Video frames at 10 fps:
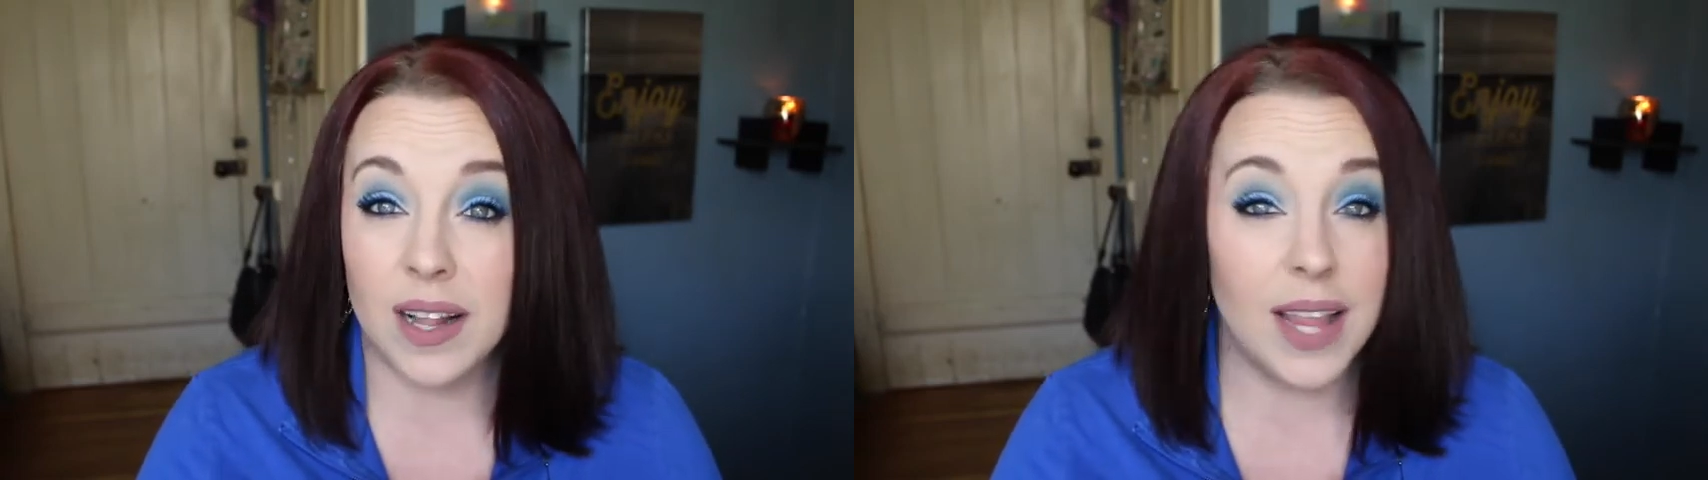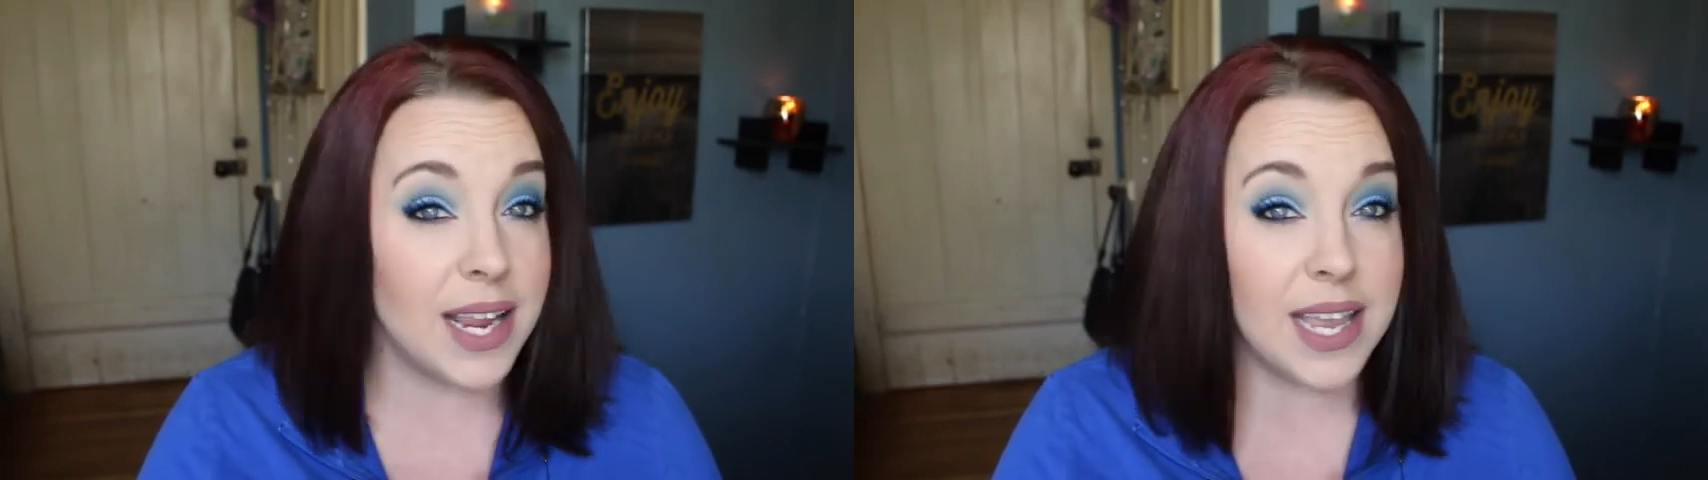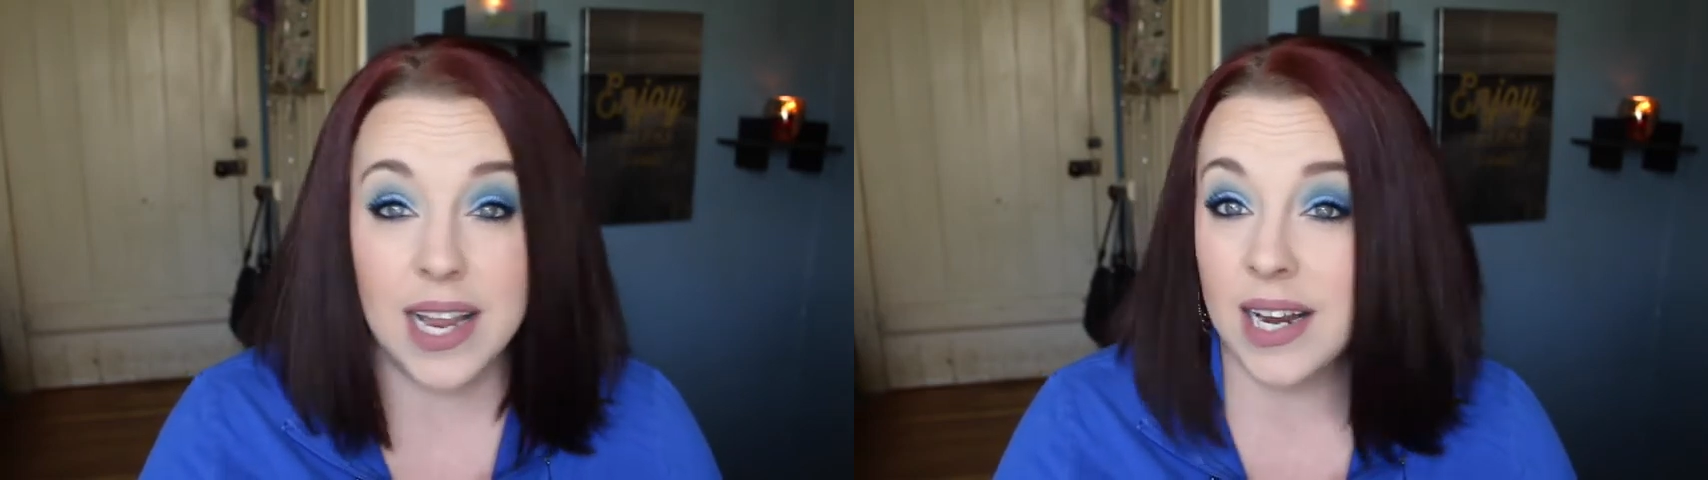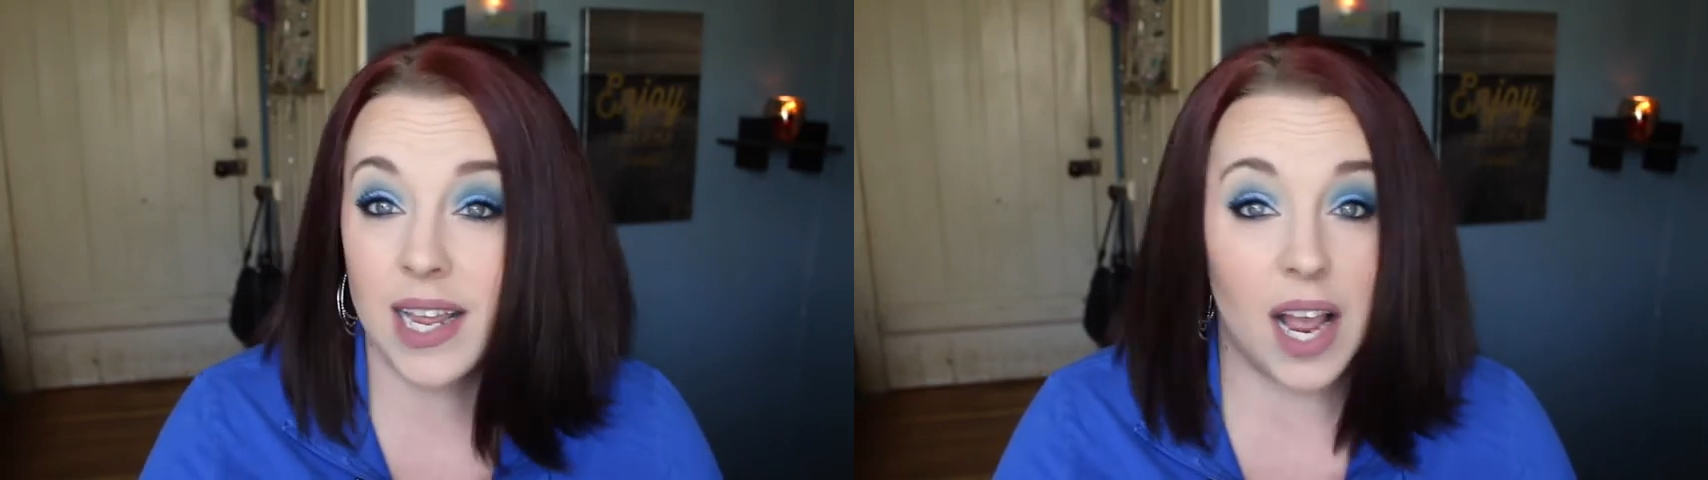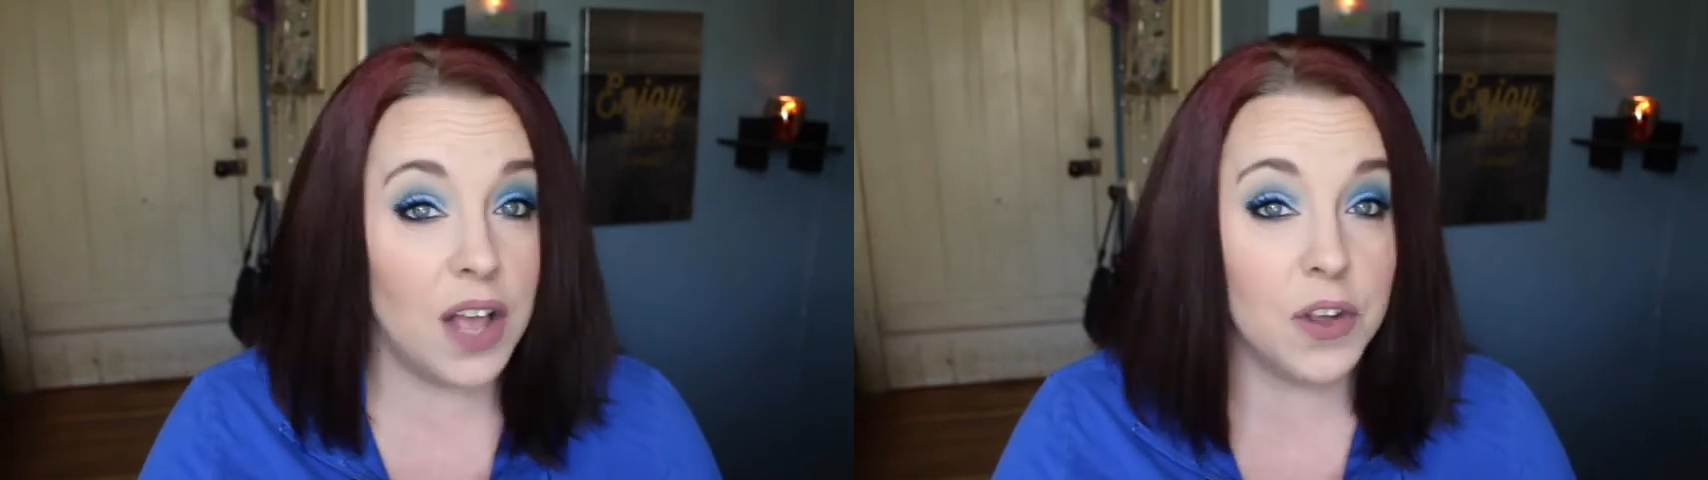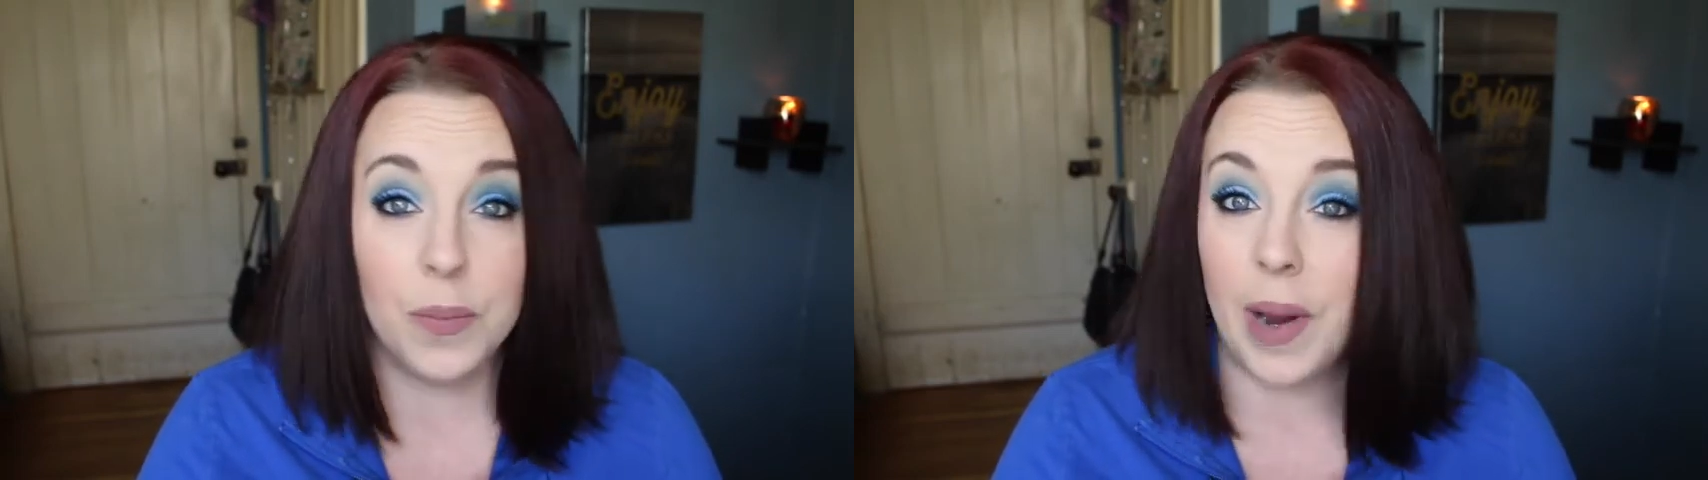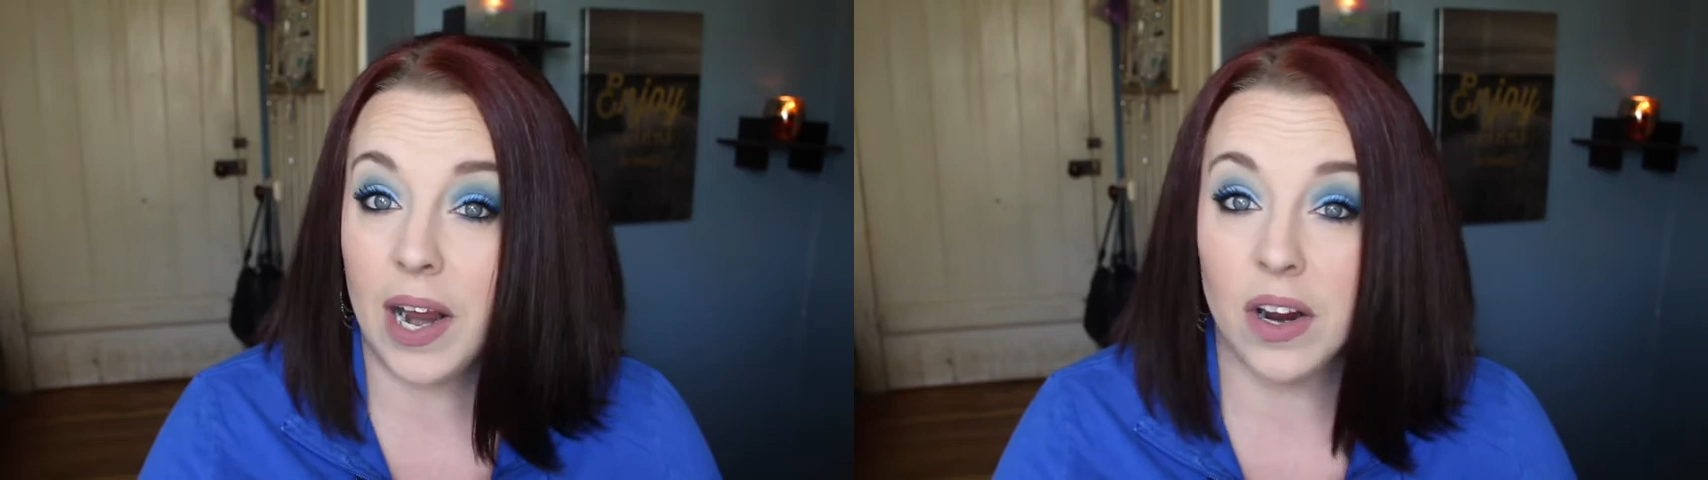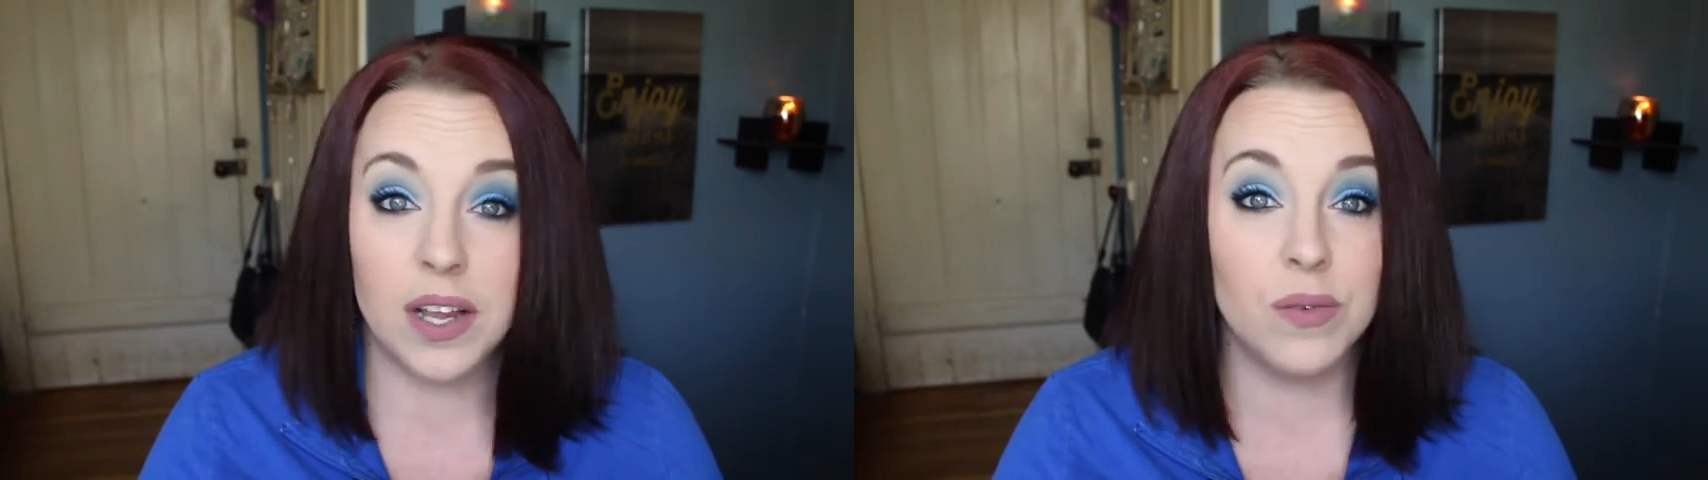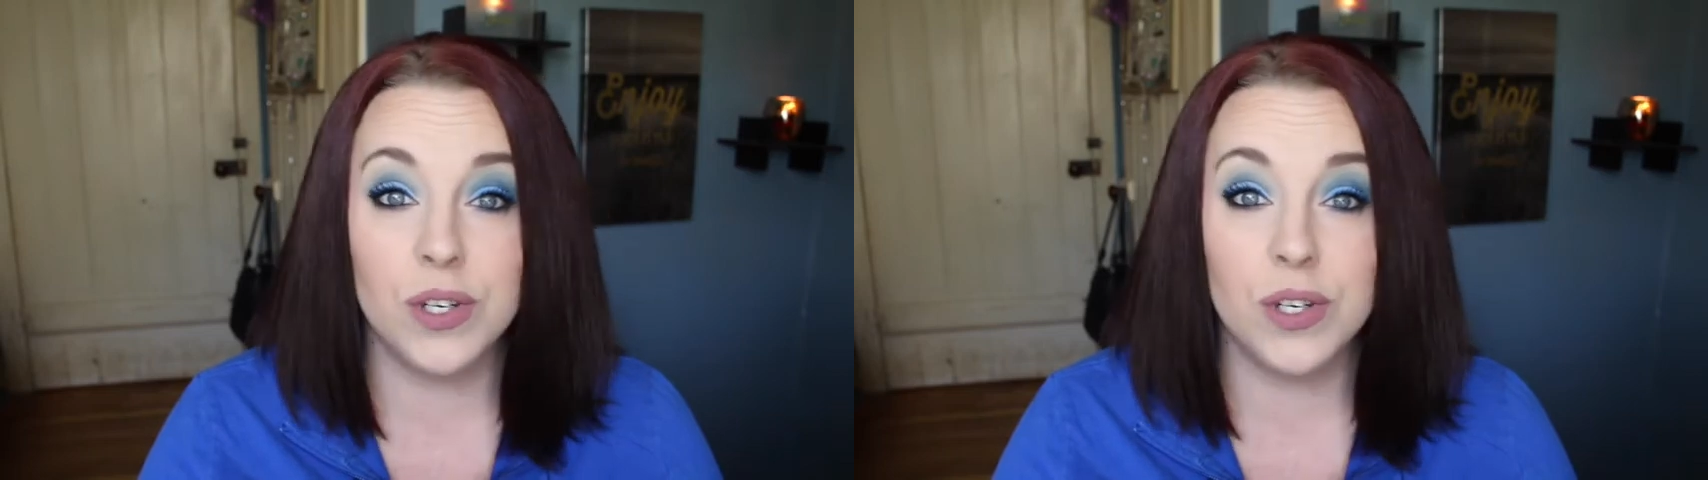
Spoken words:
like any other parent